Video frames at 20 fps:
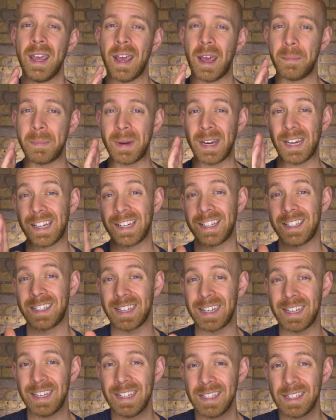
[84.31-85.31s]
and make it
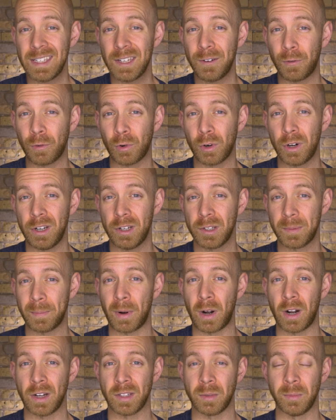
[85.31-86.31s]
as easy for you as
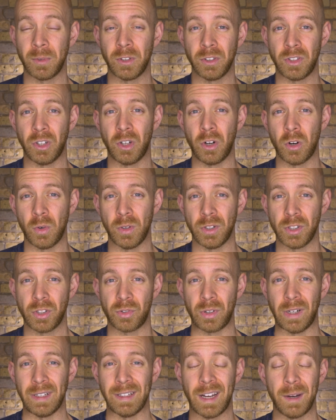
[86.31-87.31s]
possible to go in a
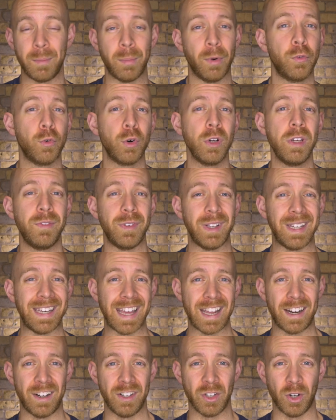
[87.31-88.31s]
straight line before you even
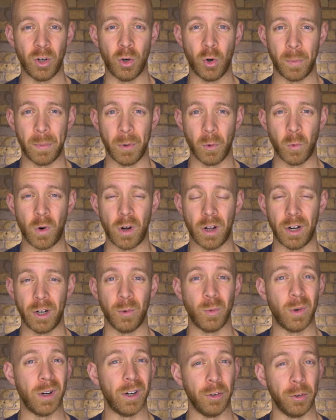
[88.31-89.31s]
get into open
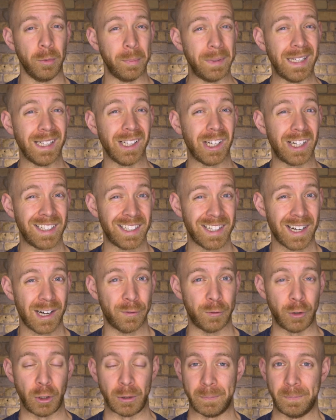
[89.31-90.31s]
water where it'll be a lot
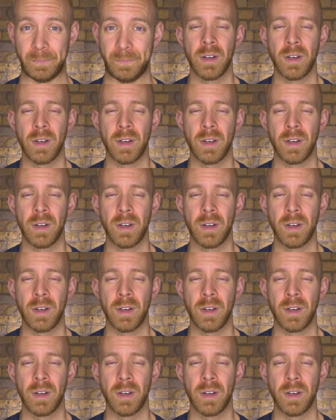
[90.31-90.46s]
tougher.